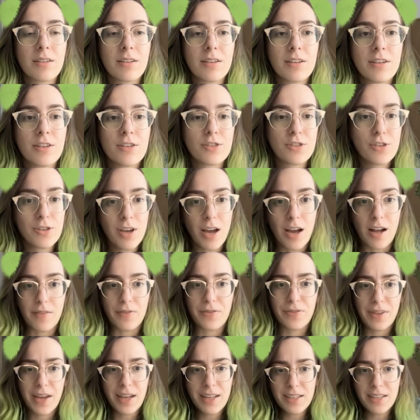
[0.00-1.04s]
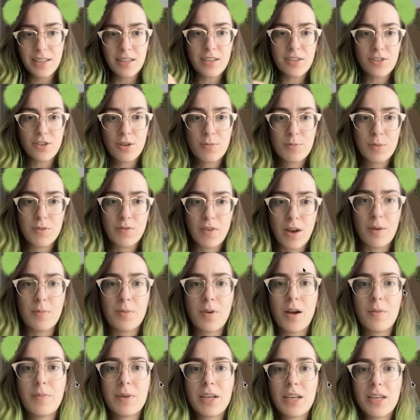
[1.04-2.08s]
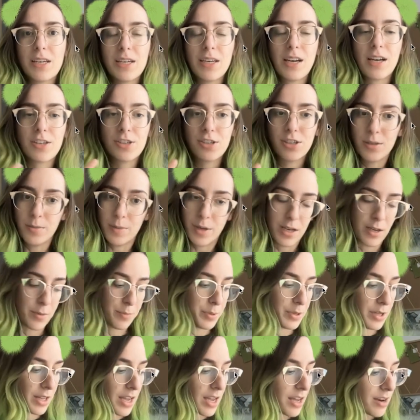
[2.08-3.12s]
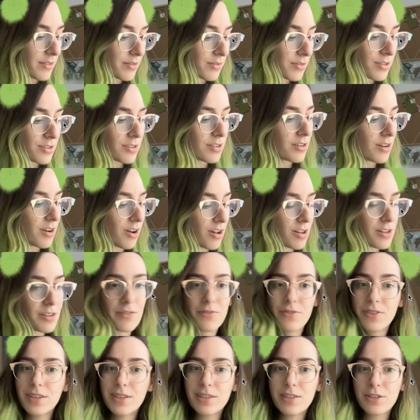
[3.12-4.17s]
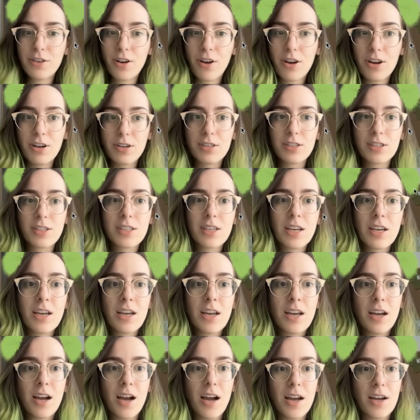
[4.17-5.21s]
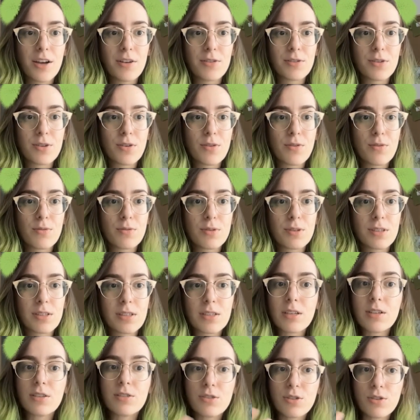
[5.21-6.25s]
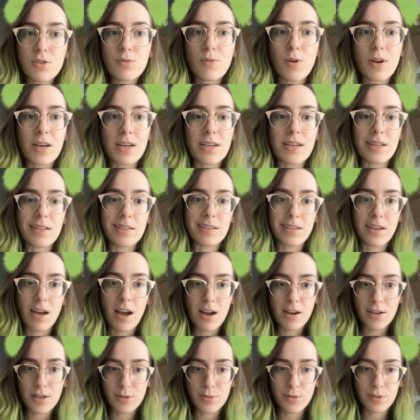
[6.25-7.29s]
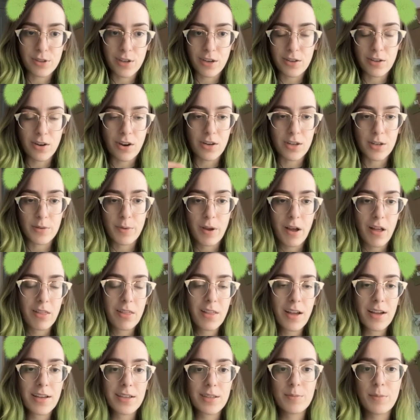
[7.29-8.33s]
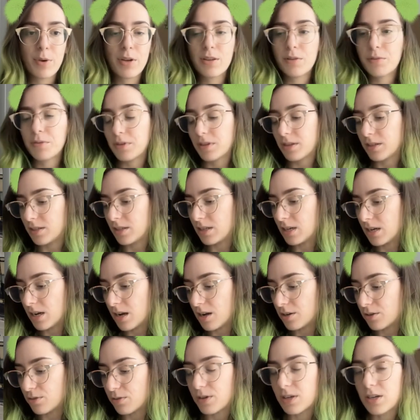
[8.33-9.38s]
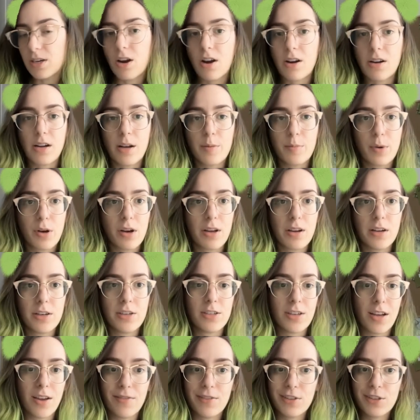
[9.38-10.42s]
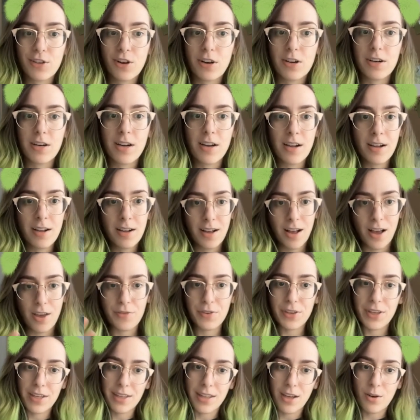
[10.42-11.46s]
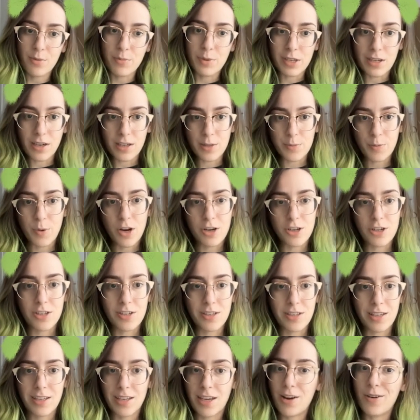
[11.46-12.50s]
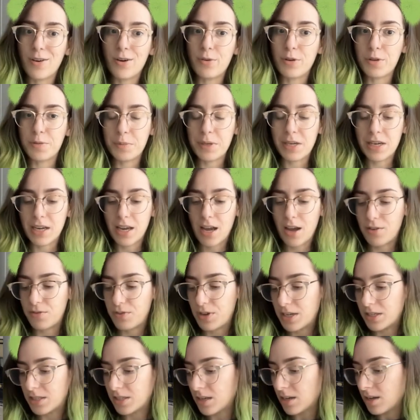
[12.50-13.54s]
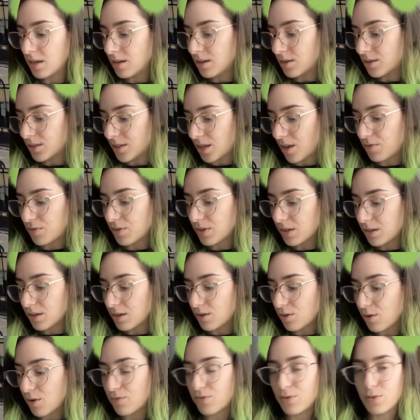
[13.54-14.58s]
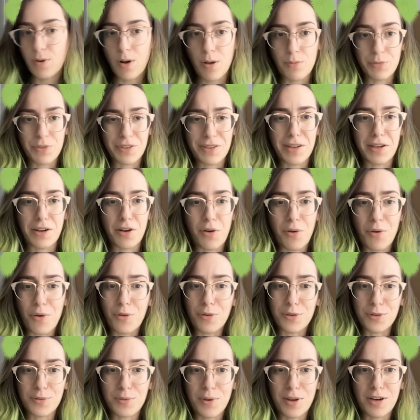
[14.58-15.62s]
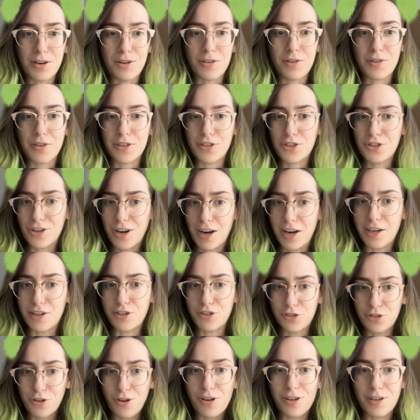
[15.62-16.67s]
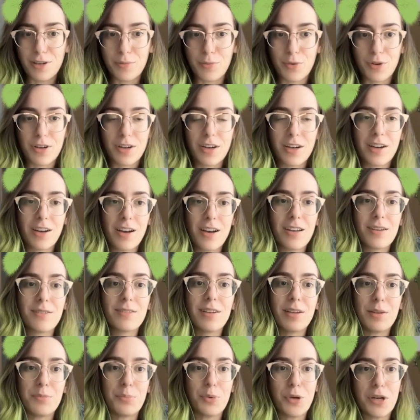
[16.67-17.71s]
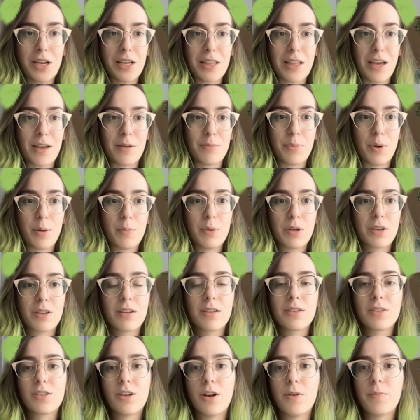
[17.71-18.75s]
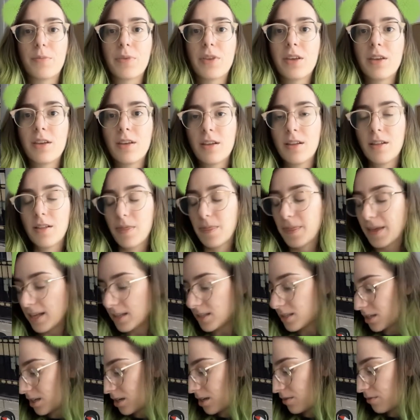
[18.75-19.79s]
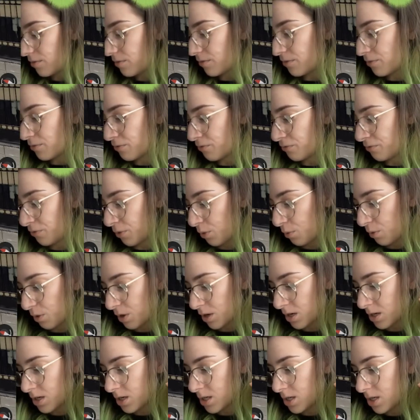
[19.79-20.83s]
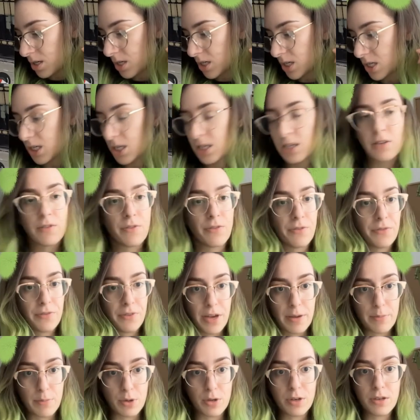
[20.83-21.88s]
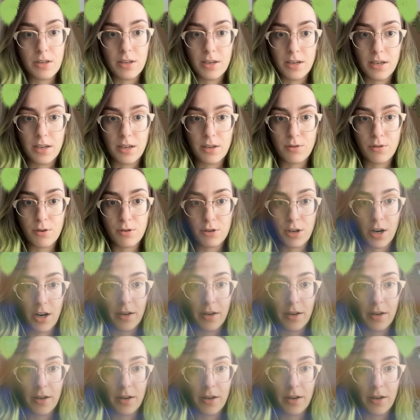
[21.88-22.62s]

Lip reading: So yeah, that's it in terms of upcoming. I need to actually make a plan for all of these yarns. I also still do want to knit socks, which I talked about last month with this neon green yarn I bought. I just haven't started. I feel like that would be a nice project to like carry with me to cafes, because I feel a little overwhelmed with like a whole sweater or the giant shawl I'm working on, like bringing that in public. So that's it for fiber, knitting, and crochet.